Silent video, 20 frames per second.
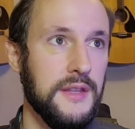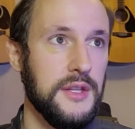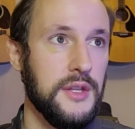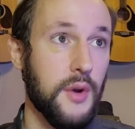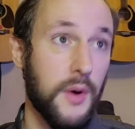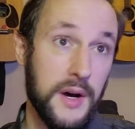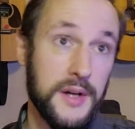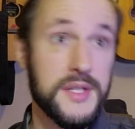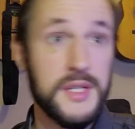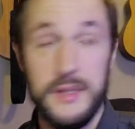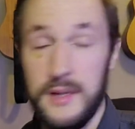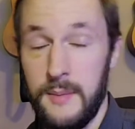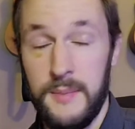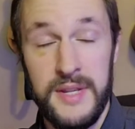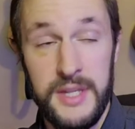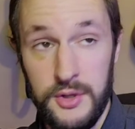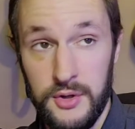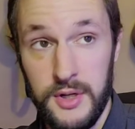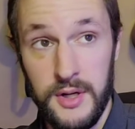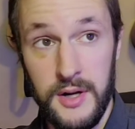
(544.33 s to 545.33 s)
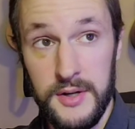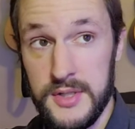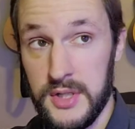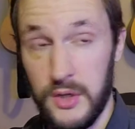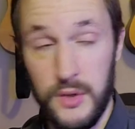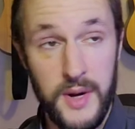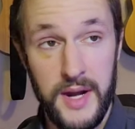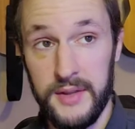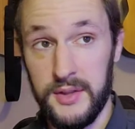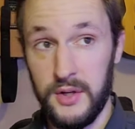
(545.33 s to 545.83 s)
you could
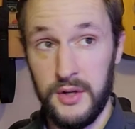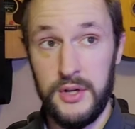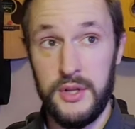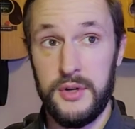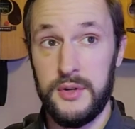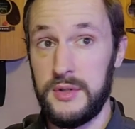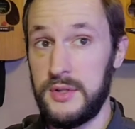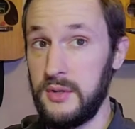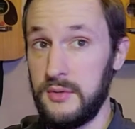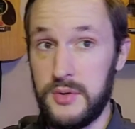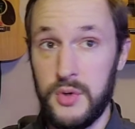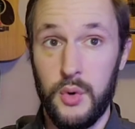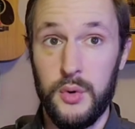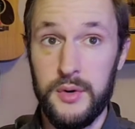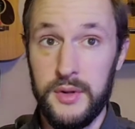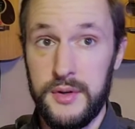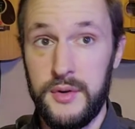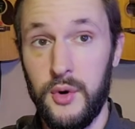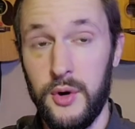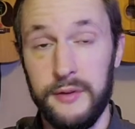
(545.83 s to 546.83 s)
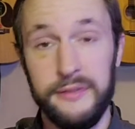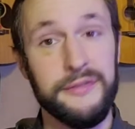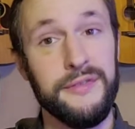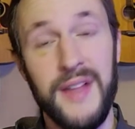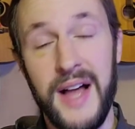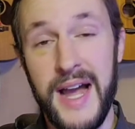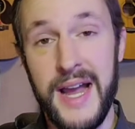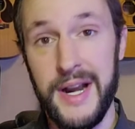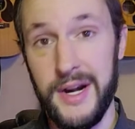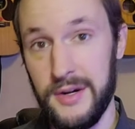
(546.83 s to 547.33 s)
also go out there and you could do door-to-door
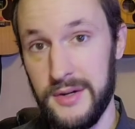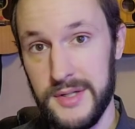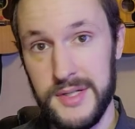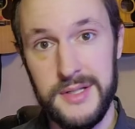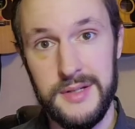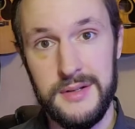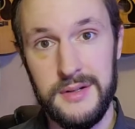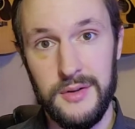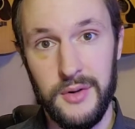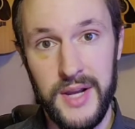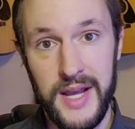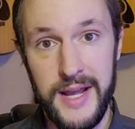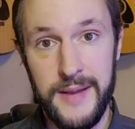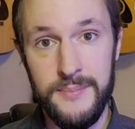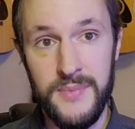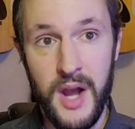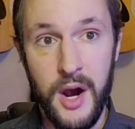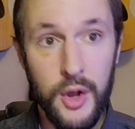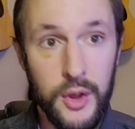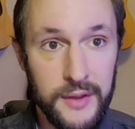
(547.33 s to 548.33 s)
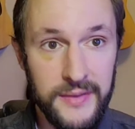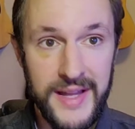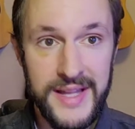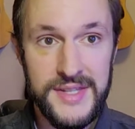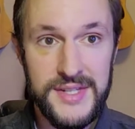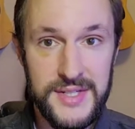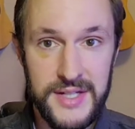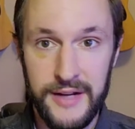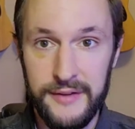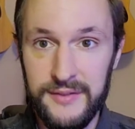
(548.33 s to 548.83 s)
flyers, okay? All of
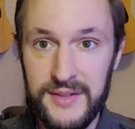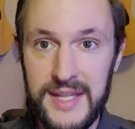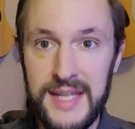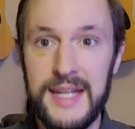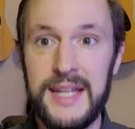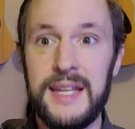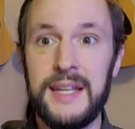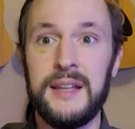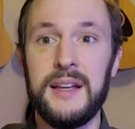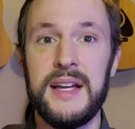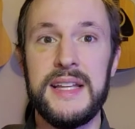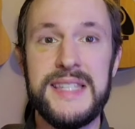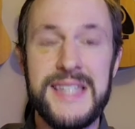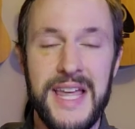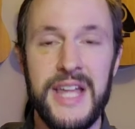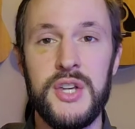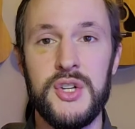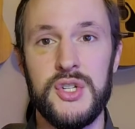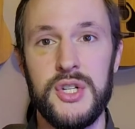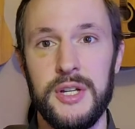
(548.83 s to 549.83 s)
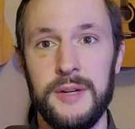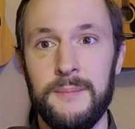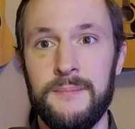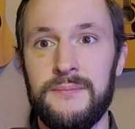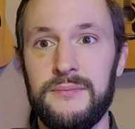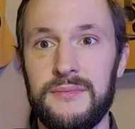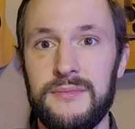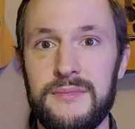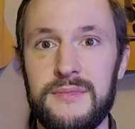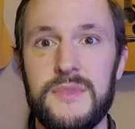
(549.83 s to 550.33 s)
that stuff, getting
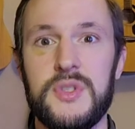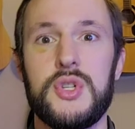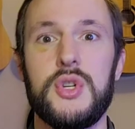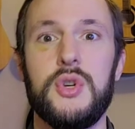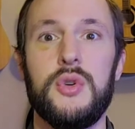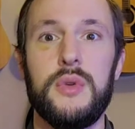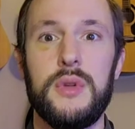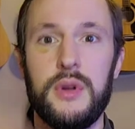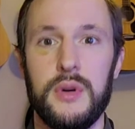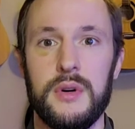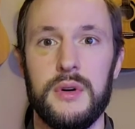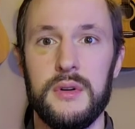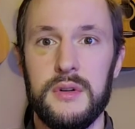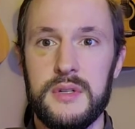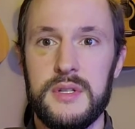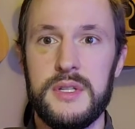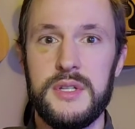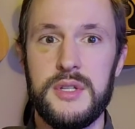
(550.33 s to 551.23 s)
attention to your